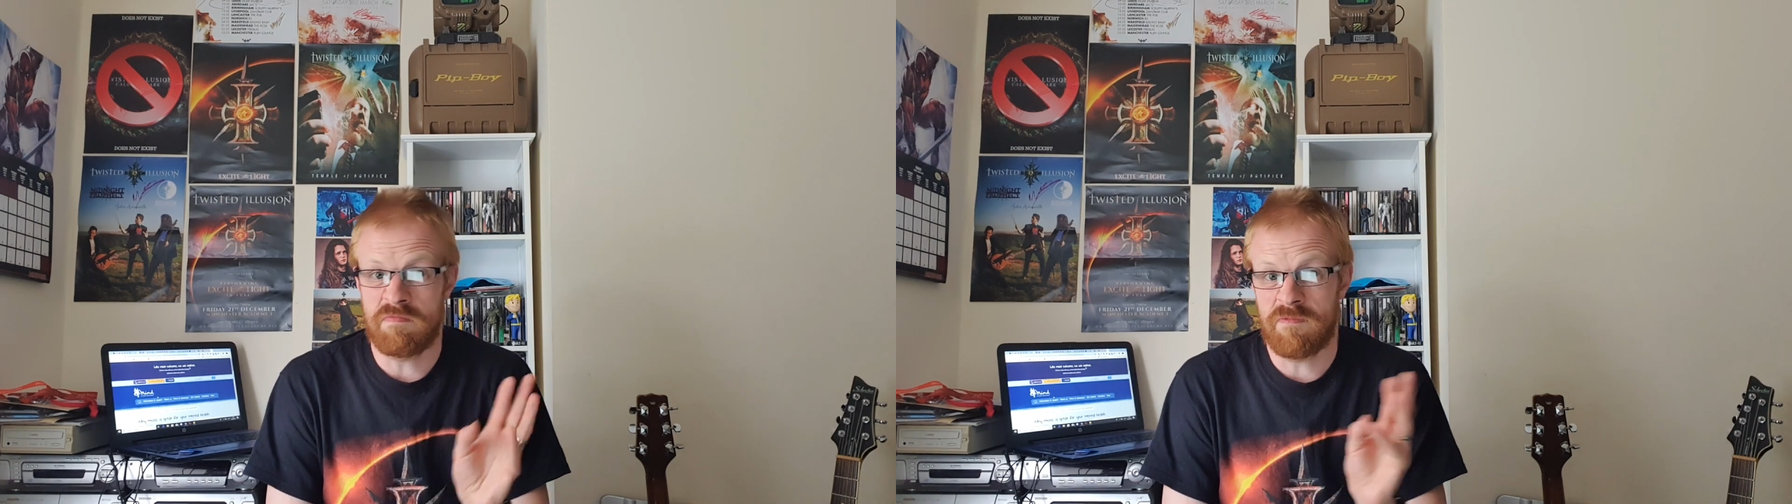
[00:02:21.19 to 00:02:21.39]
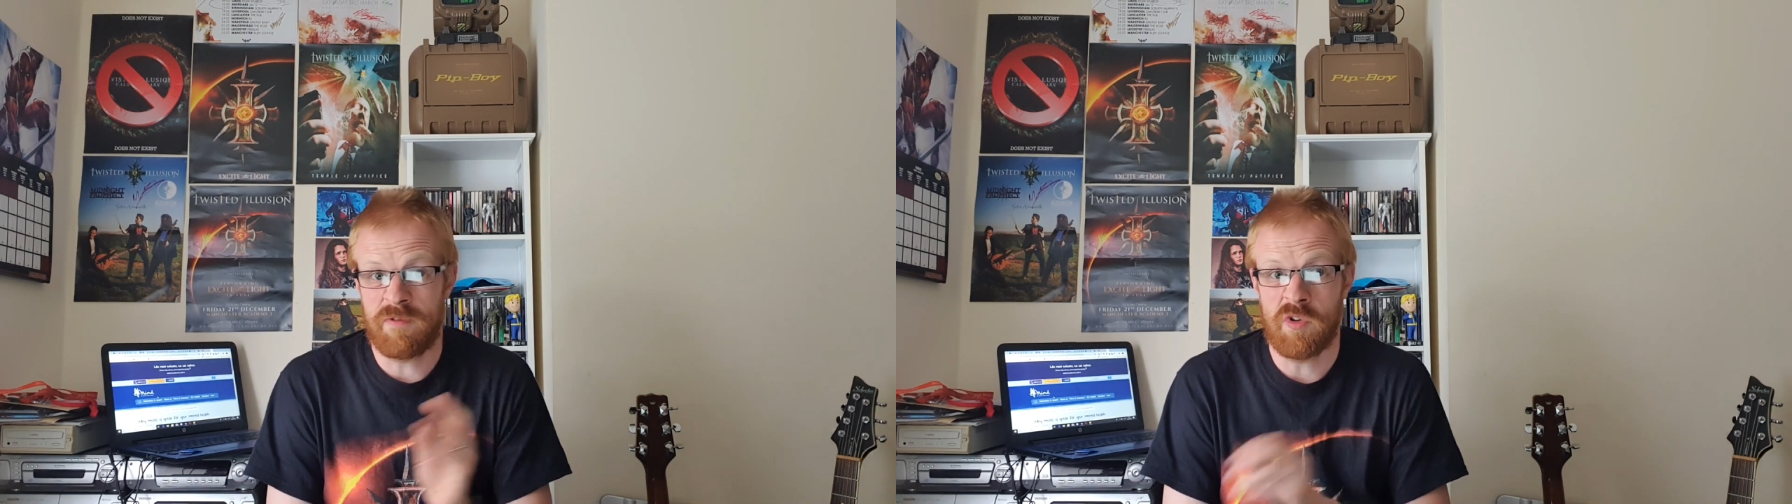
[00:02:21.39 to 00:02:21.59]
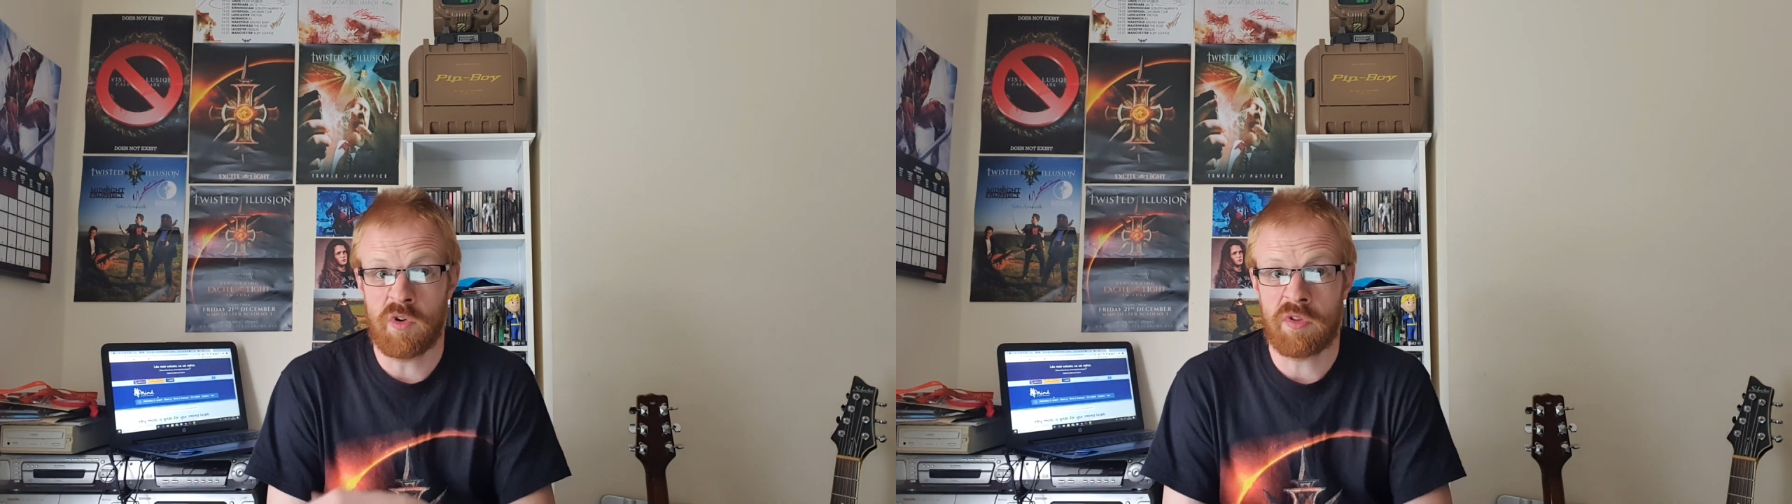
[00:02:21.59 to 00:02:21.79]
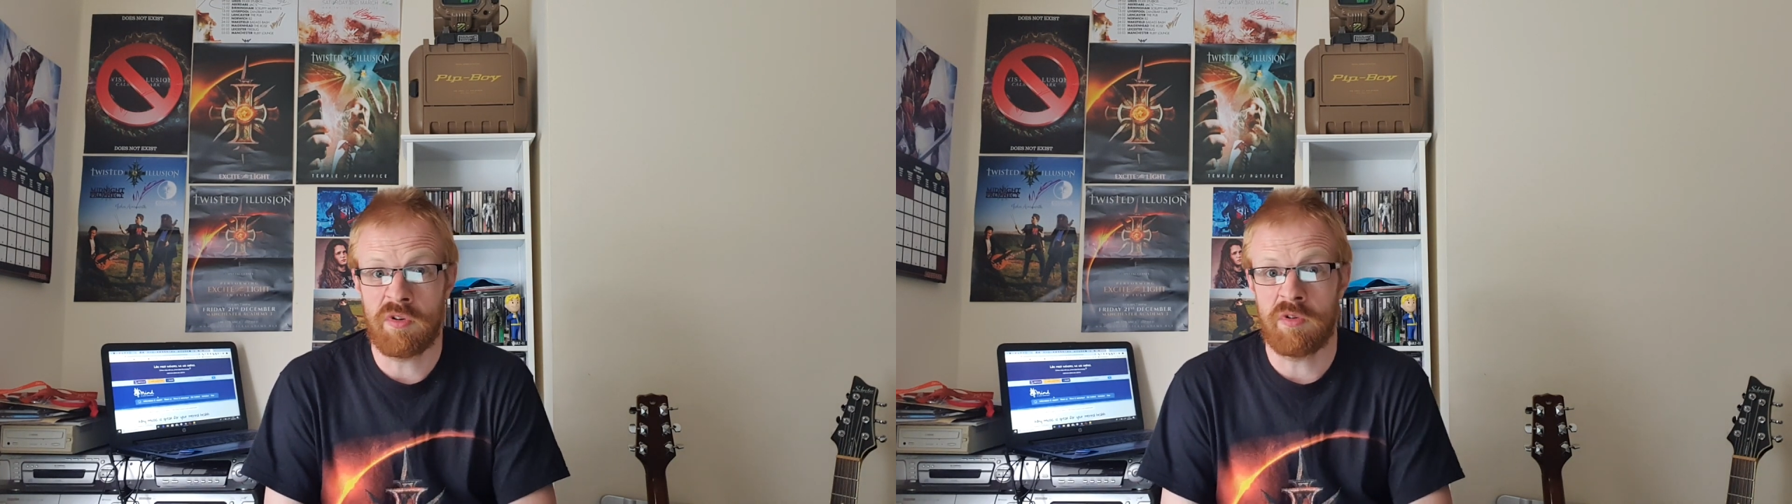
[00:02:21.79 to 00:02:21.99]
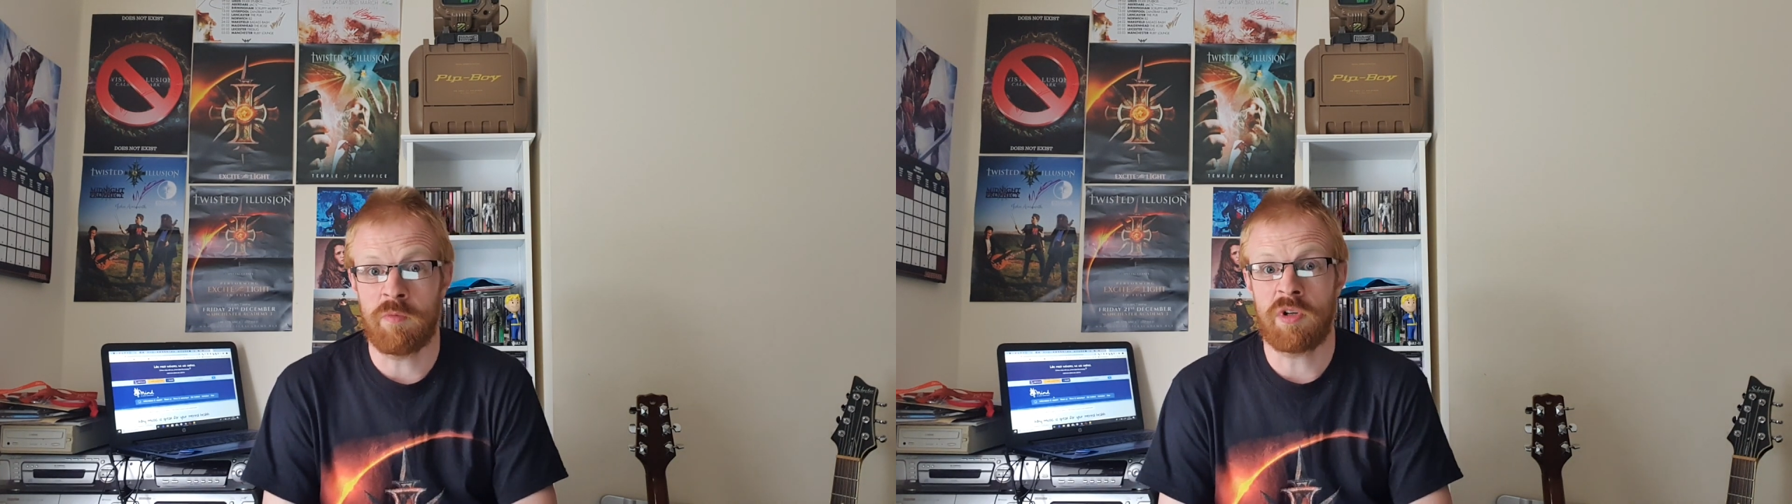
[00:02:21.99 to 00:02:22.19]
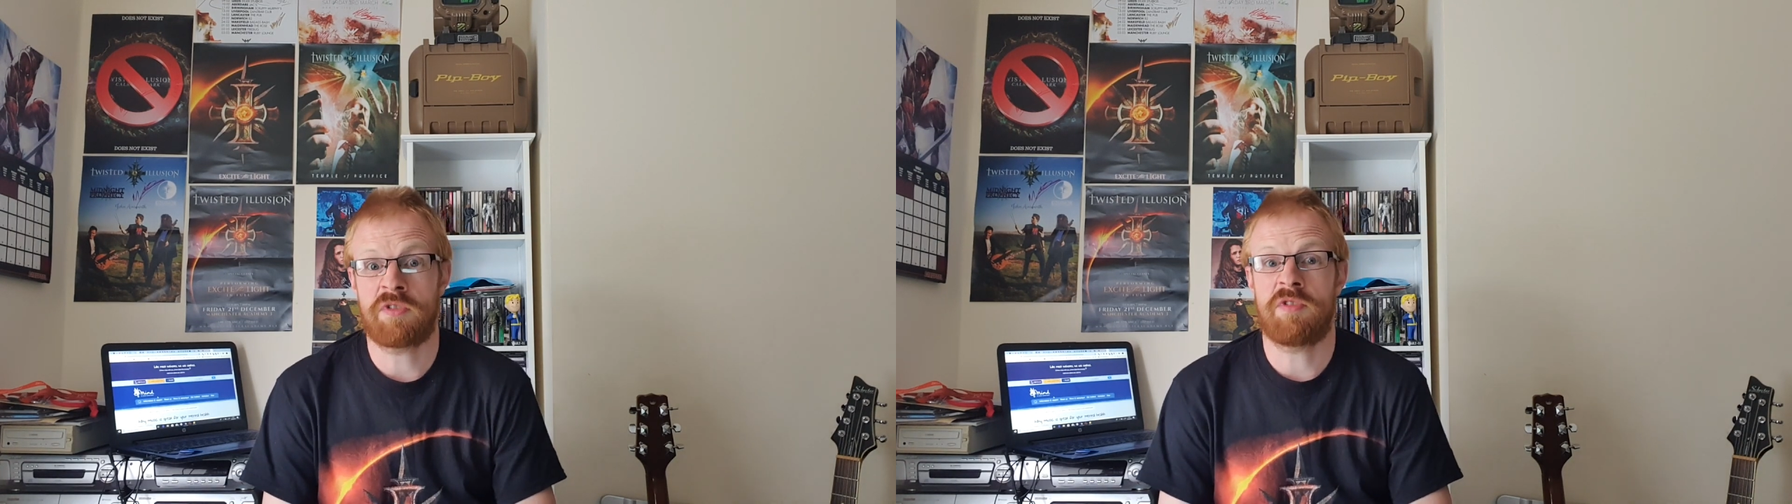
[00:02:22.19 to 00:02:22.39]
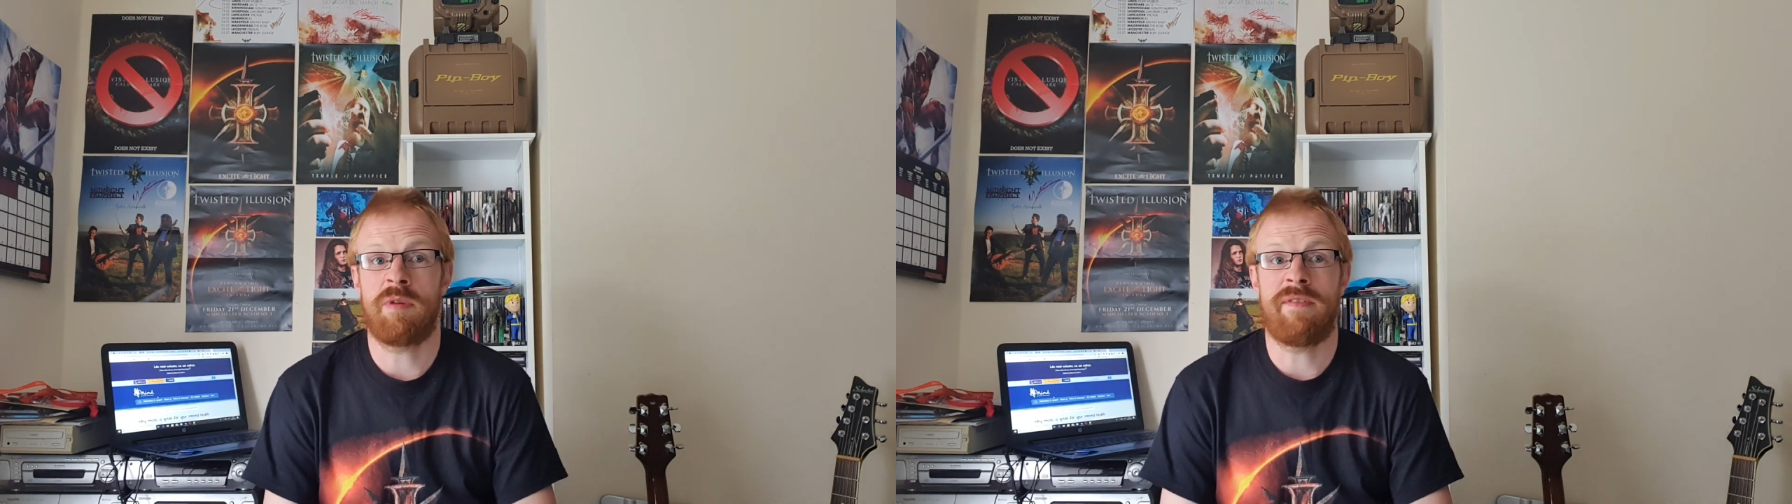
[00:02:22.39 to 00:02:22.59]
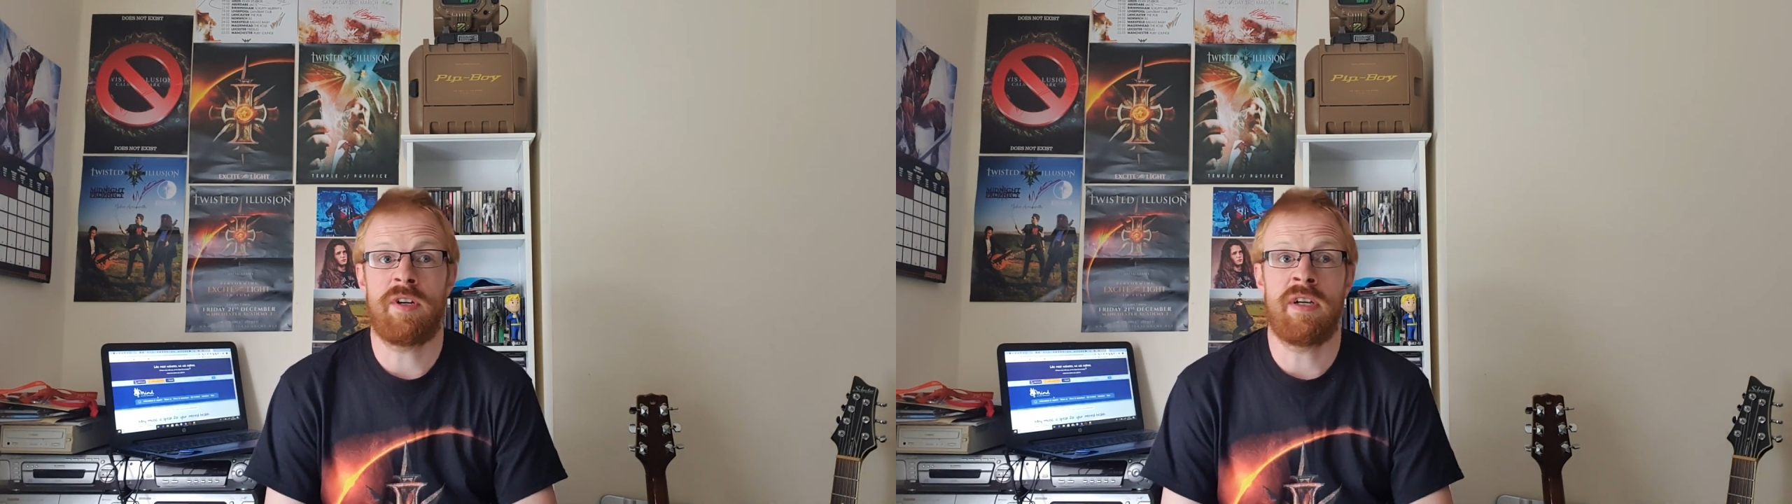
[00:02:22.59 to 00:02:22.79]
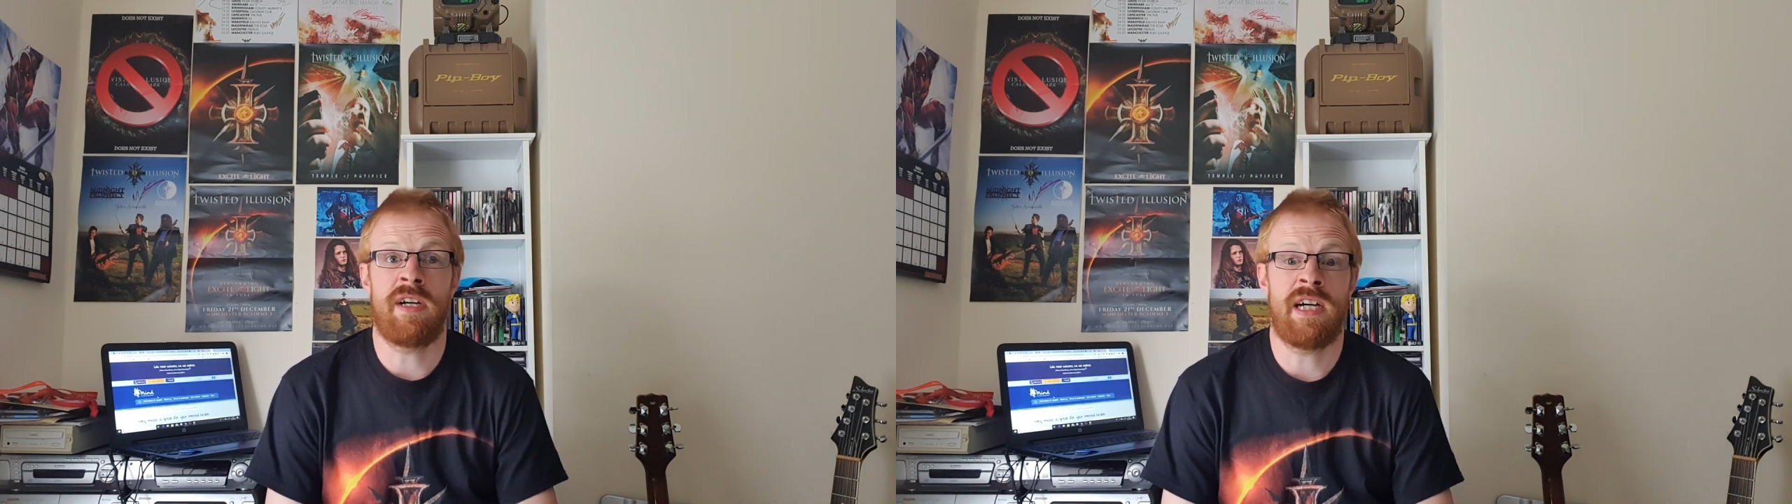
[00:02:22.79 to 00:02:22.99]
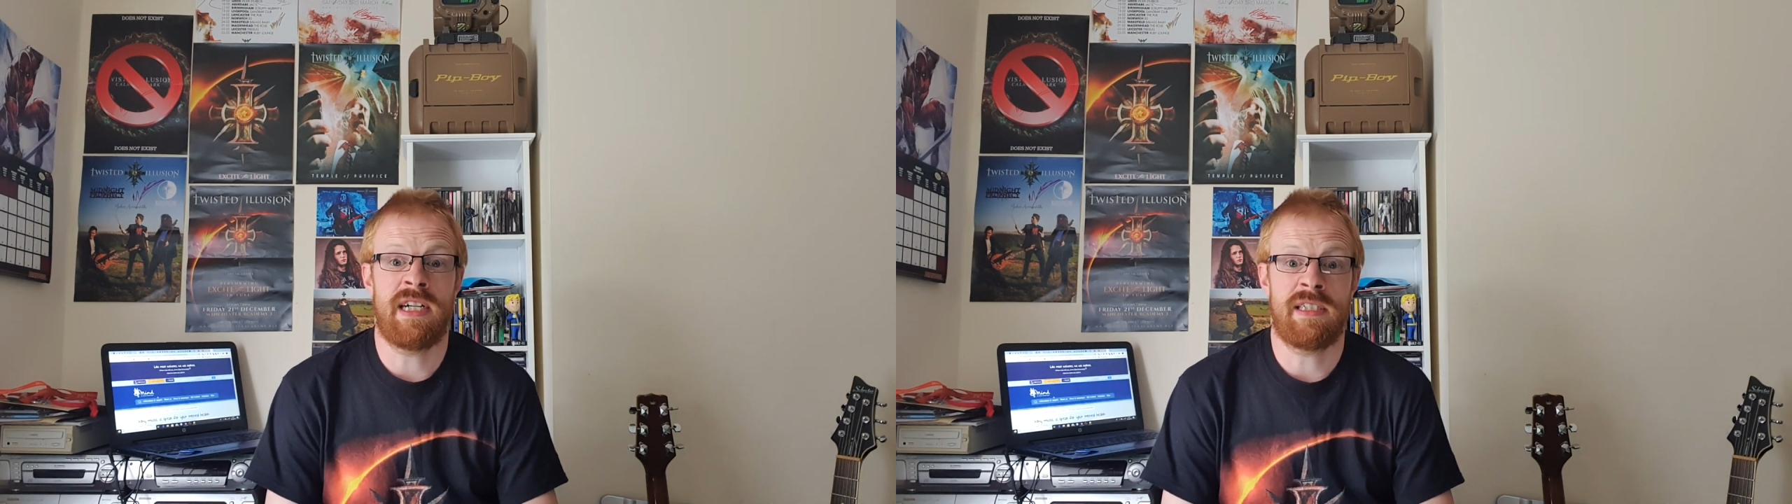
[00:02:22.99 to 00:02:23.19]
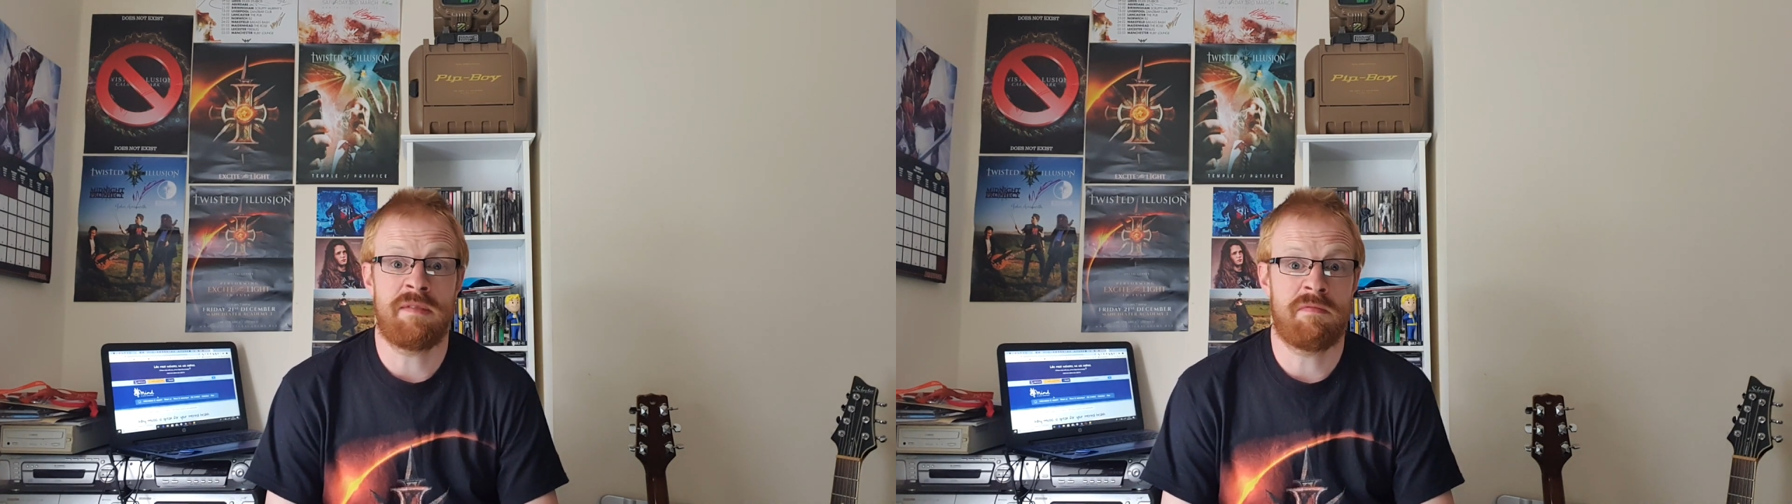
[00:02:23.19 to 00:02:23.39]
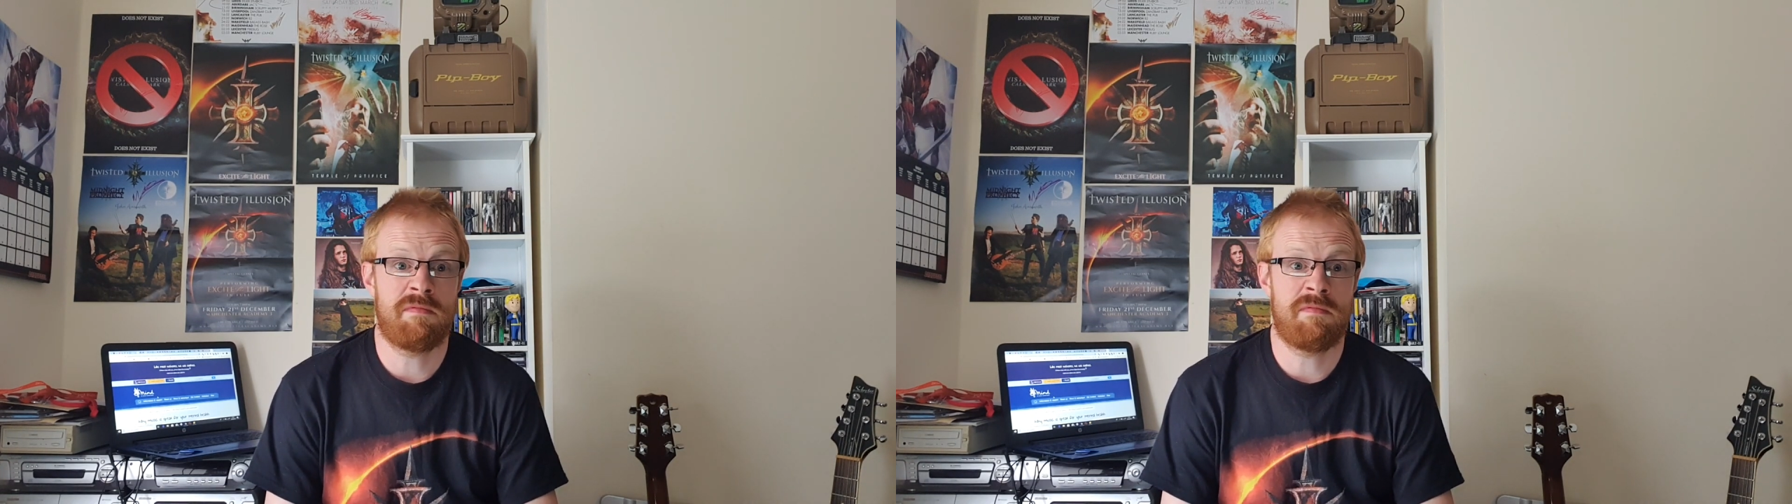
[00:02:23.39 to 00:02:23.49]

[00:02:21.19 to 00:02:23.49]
forethought whatsoever, I